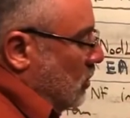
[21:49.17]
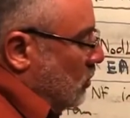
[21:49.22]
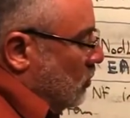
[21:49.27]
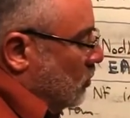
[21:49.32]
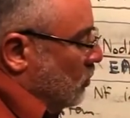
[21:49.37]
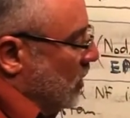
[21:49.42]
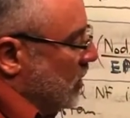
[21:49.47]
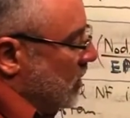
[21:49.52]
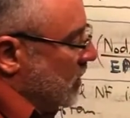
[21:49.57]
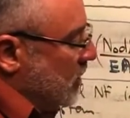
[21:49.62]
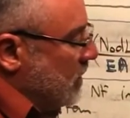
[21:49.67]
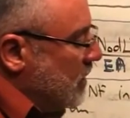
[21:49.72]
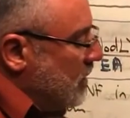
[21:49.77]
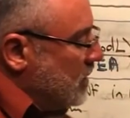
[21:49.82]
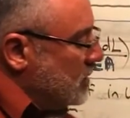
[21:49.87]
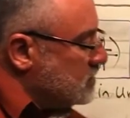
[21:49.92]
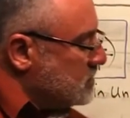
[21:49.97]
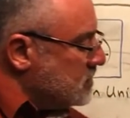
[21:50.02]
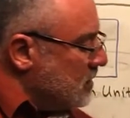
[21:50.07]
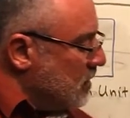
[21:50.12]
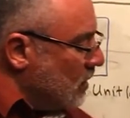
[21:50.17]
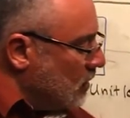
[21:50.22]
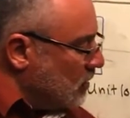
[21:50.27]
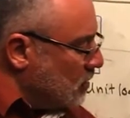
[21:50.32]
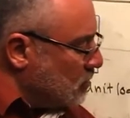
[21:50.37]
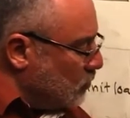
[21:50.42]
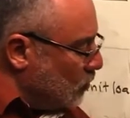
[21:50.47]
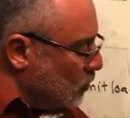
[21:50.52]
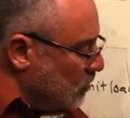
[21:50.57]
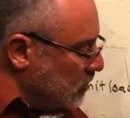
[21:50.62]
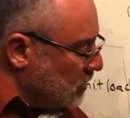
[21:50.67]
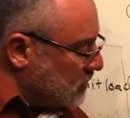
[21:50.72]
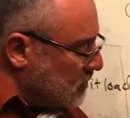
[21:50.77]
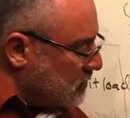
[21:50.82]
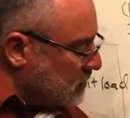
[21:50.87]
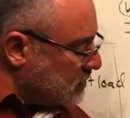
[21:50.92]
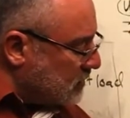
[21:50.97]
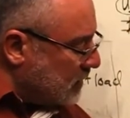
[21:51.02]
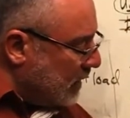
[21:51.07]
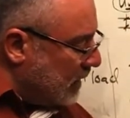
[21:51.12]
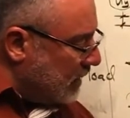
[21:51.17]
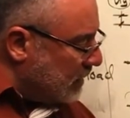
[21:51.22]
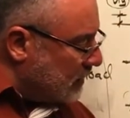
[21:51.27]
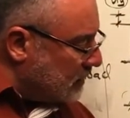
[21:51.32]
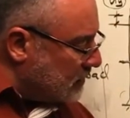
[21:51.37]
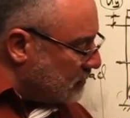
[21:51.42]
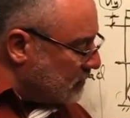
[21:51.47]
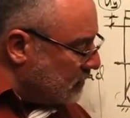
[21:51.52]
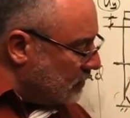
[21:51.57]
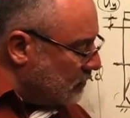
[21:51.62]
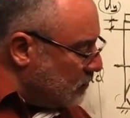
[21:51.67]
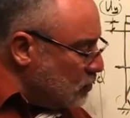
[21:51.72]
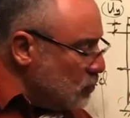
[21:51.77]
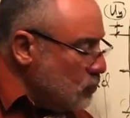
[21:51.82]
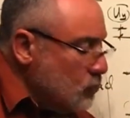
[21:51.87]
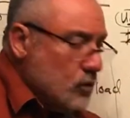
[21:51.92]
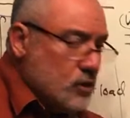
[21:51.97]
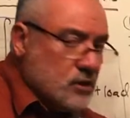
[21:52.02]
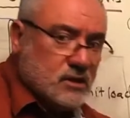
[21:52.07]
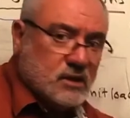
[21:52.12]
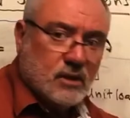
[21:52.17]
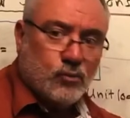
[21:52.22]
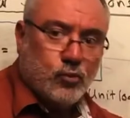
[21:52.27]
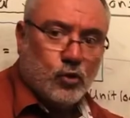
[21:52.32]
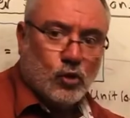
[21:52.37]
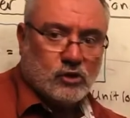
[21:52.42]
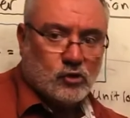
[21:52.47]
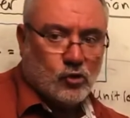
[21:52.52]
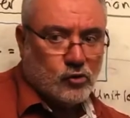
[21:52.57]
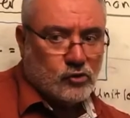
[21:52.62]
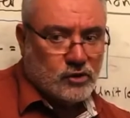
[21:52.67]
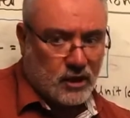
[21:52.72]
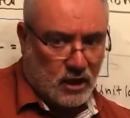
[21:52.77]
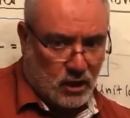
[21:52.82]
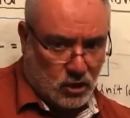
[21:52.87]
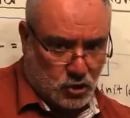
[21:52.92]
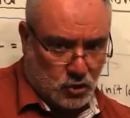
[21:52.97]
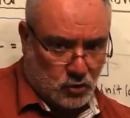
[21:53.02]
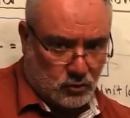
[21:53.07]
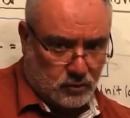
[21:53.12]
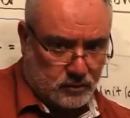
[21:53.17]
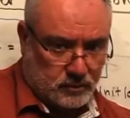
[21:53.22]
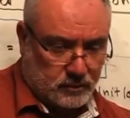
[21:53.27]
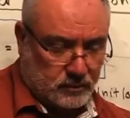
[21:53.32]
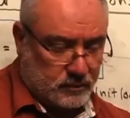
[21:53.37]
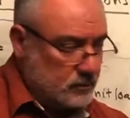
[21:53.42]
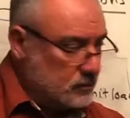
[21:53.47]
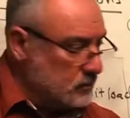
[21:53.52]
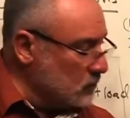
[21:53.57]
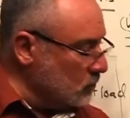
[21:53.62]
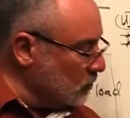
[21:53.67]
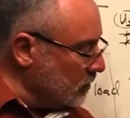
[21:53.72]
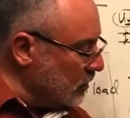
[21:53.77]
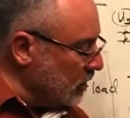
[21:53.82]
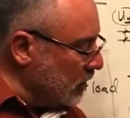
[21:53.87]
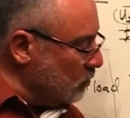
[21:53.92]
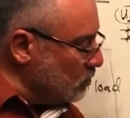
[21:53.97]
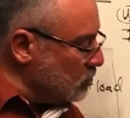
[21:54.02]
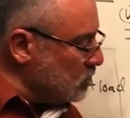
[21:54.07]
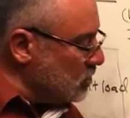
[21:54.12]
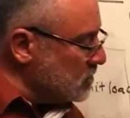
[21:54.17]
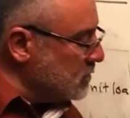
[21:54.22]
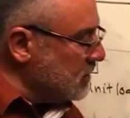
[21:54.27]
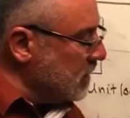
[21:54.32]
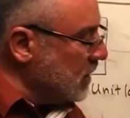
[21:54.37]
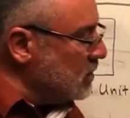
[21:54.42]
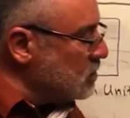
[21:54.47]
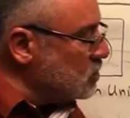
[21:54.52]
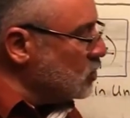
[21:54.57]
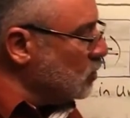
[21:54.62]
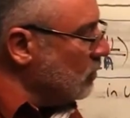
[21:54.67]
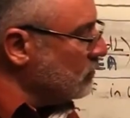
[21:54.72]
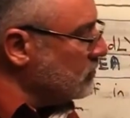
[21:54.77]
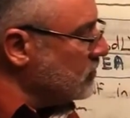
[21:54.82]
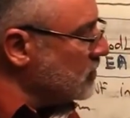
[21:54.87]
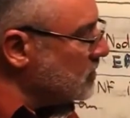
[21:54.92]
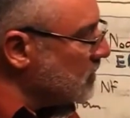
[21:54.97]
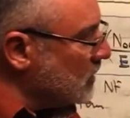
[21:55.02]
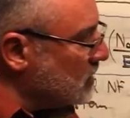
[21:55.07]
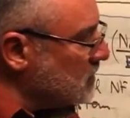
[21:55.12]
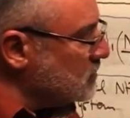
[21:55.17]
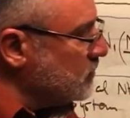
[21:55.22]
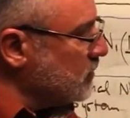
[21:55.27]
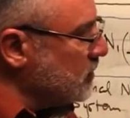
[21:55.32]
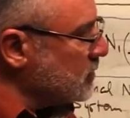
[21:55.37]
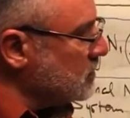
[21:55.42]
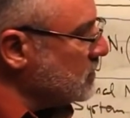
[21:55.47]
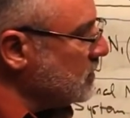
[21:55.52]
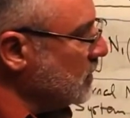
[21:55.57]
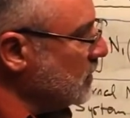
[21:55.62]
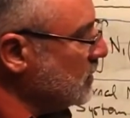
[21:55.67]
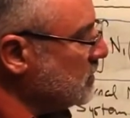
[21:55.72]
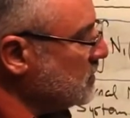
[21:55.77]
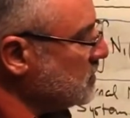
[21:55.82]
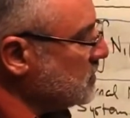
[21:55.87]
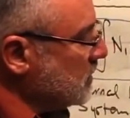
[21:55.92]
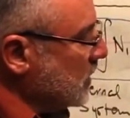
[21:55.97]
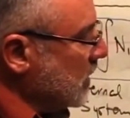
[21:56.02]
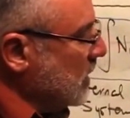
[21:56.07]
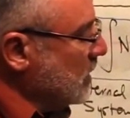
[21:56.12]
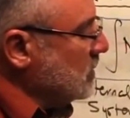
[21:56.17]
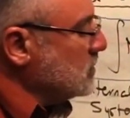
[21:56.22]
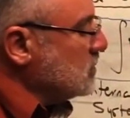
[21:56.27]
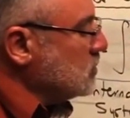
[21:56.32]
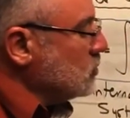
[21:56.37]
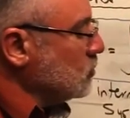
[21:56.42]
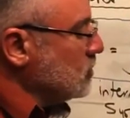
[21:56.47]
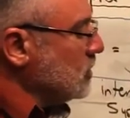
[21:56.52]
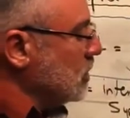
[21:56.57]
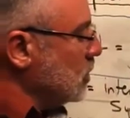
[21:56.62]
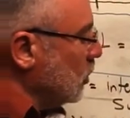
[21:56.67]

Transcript: where E is the Young's modulus and mu is the Poisson's ratio, okay, which is the ratio of the transverse strains to the